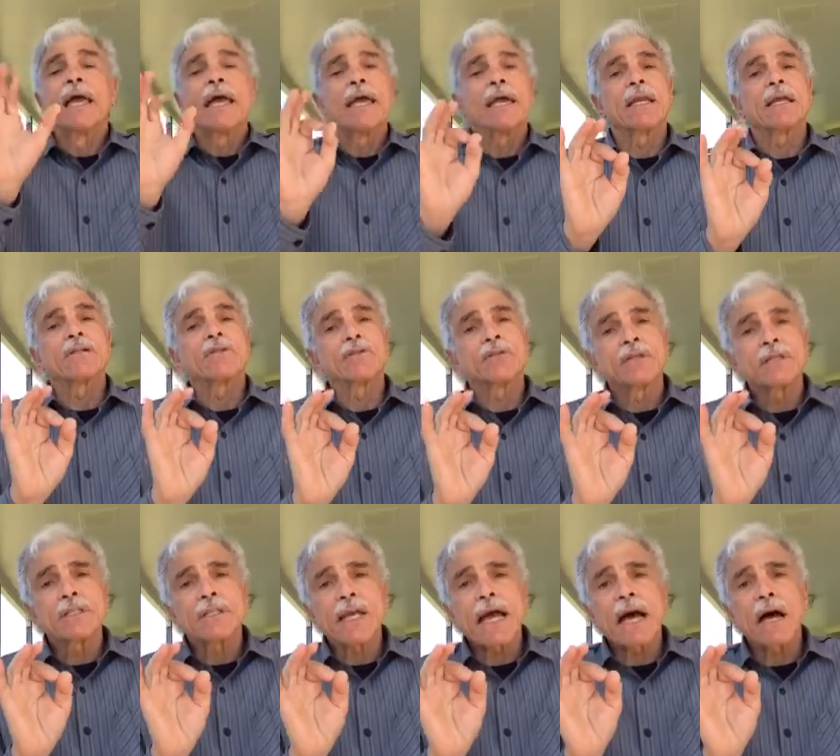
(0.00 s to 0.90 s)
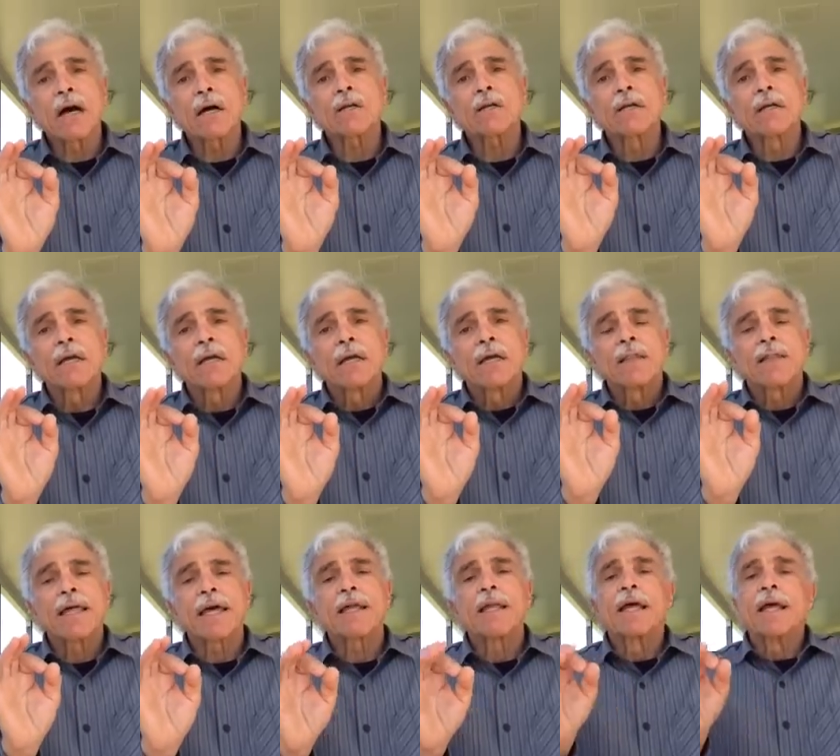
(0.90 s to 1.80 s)
and it turns out
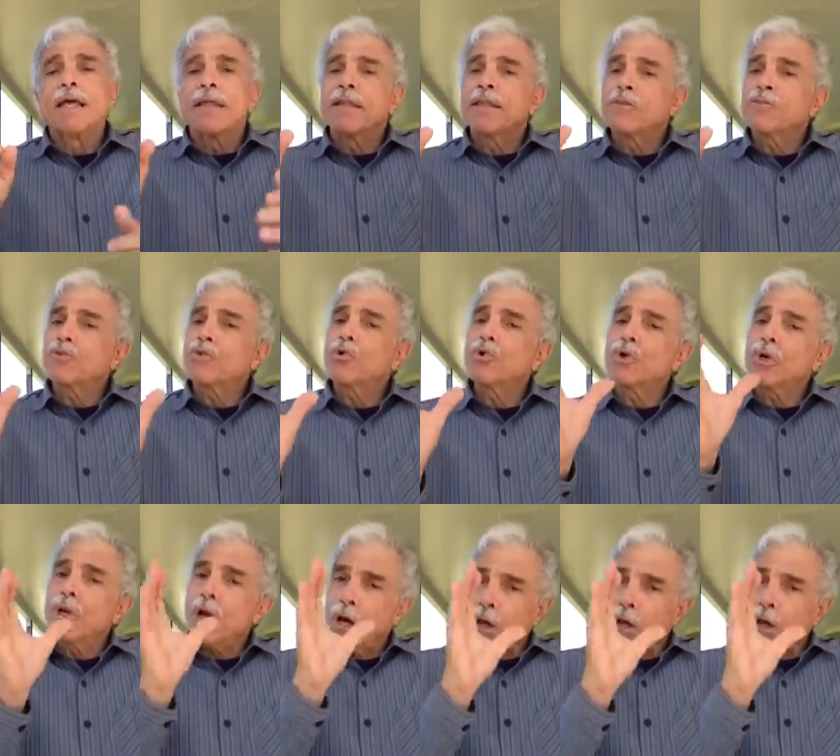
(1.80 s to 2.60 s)
that this could,